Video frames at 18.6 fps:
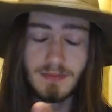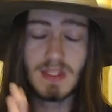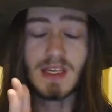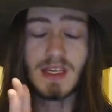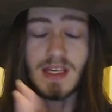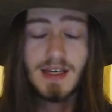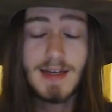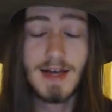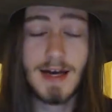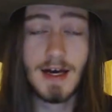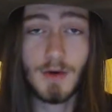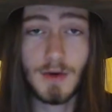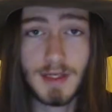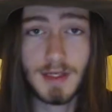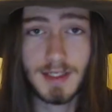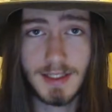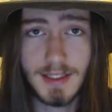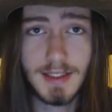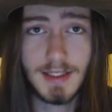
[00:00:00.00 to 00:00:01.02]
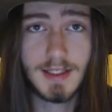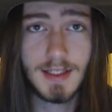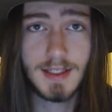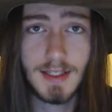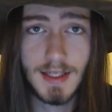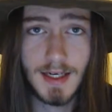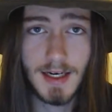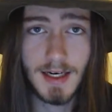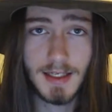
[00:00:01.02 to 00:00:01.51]
Now,
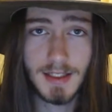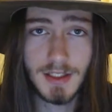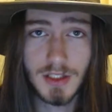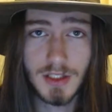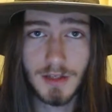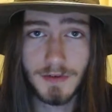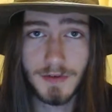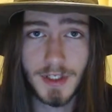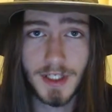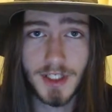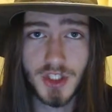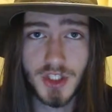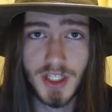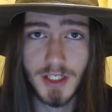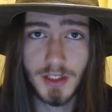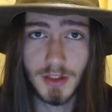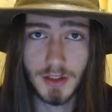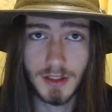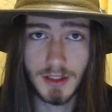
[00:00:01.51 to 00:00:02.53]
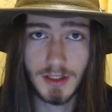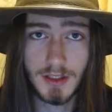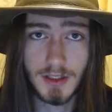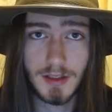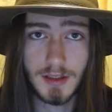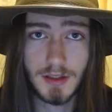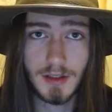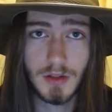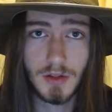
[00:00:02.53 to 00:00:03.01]
I discovered a channel
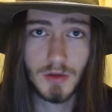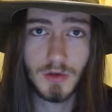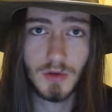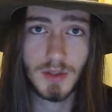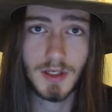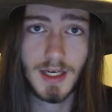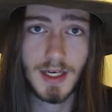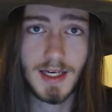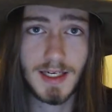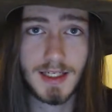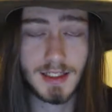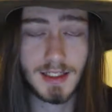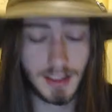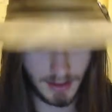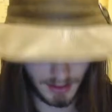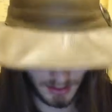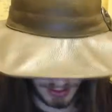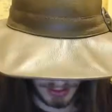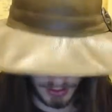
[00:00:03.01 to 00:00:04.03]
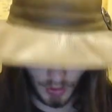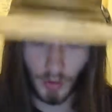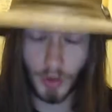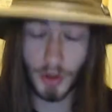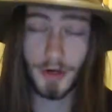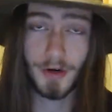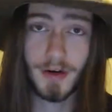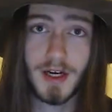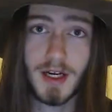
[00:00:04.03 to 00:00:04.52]
known as The
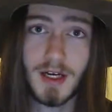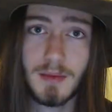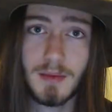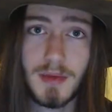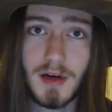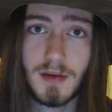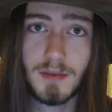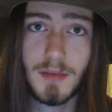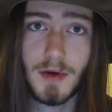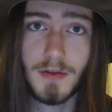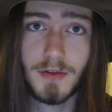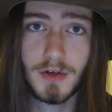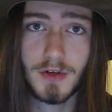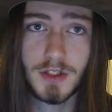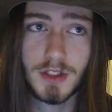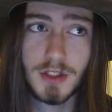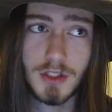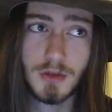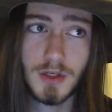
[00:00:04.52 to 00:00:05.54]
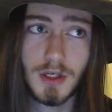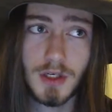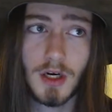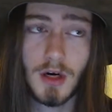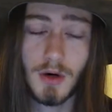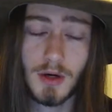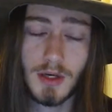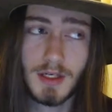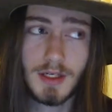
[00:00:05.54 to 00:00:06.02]
Quartering about a month or two
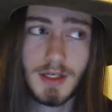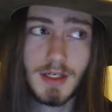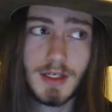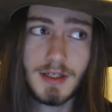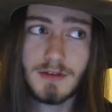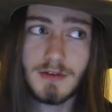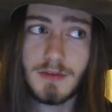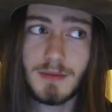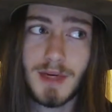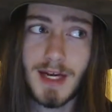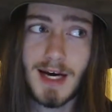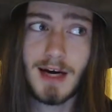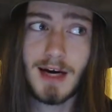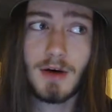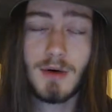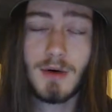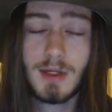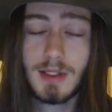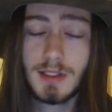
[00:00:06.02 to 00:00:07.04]
ago from now.